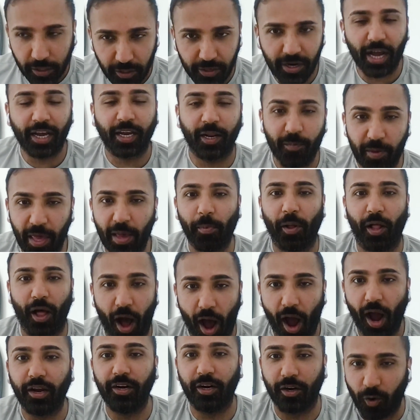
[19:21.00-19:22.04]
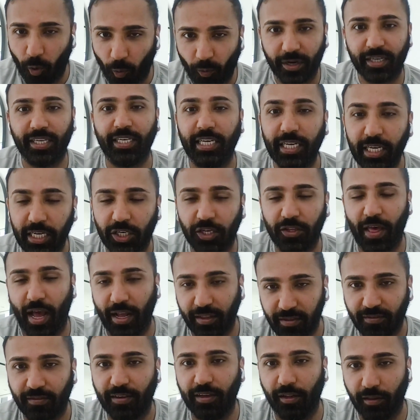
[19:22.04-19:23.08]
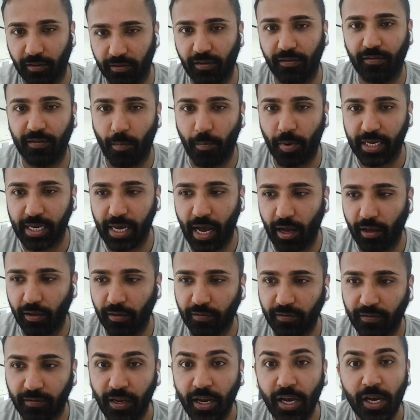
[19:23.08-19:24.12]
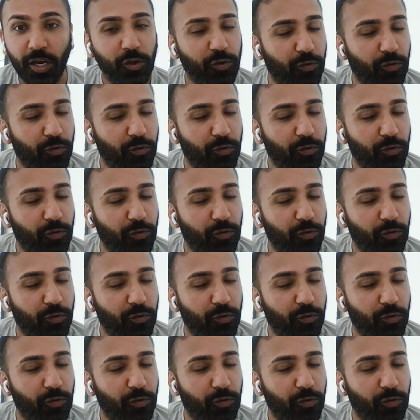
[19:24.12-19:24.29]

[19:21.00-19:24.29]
You're not going to be able to hire or teach that skill to somebody else.